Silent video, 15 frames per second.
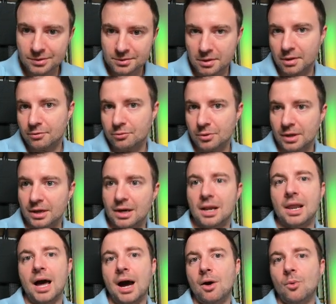So if we
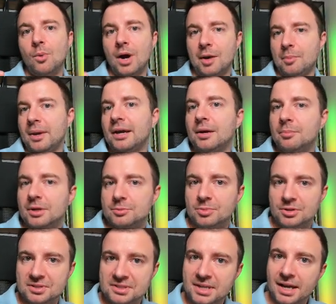allow one megabit
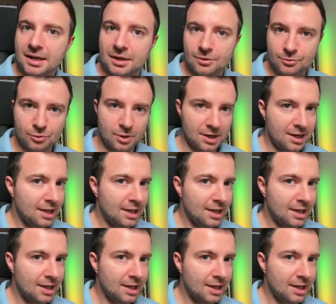per second for